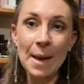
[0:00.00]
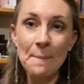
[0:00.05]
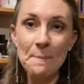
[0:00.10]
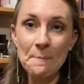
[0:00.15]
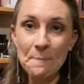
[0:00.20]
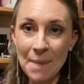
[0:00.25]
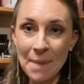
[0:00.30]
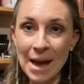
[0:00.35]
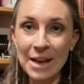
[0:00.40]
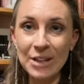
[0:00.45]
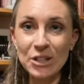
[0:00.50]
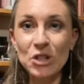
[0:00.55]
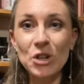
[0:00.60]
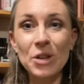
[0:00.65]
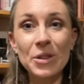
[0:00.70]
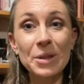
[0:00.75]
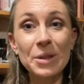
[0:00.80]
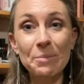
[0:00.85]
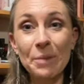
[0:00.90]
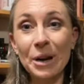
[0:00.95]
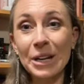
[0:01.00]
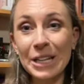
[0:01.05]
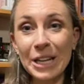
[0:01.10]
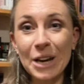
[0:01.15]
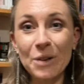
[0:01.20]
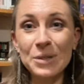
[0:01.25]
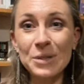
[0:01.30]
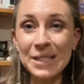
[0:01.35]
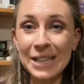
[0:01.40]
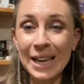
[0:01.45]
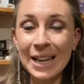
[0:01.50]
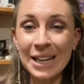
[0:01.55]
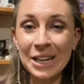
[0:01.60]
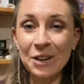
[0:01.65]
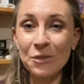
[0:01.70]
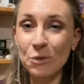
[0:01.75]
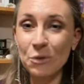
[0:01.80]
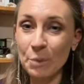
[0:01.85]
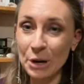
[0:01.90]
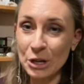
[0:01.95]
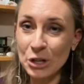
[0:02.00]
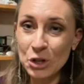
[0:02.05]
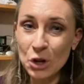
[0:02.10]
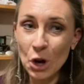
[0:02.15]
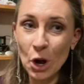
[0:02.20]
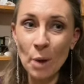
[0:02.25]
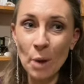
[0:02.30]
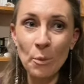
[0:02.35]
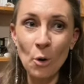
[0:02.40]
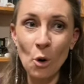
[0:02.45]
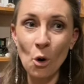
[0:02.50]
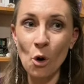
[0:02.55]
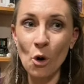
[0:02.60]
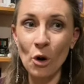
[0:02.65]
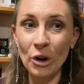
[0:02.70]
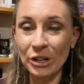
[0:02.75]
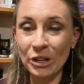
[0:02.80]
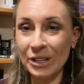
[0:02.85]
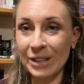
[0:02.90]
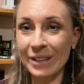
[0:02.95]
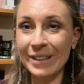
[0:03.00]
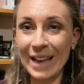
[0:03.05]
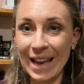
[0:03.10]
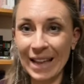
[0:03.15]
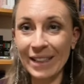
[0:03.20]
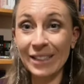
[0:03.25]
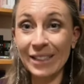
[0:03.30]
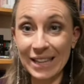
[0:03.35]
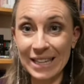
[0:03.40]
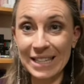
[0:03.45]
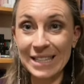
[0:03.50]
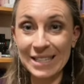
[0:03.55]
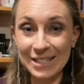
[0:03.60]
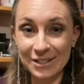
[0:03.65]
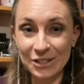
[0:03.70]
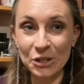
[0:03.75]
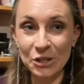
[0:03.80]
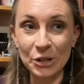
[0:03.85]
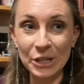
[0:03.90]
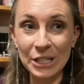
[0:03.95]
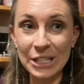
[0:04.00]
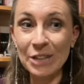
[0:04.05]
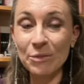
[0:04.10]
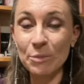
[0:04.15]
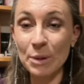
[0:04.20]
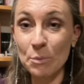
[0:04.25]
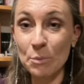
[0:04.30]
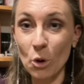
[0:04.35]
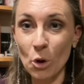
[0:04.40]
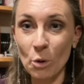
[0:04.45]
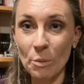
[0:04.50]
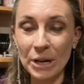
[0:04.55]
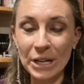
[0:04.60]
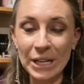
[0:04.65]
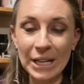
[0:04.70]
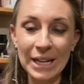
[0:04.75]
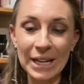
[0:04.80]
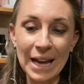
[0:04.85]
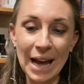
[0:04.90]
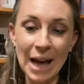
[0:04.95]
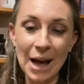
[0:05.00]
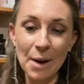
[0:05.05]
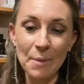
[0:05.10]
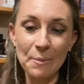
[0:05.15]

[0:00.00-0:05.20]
match the money I was getting from my job, or at least, give me more money,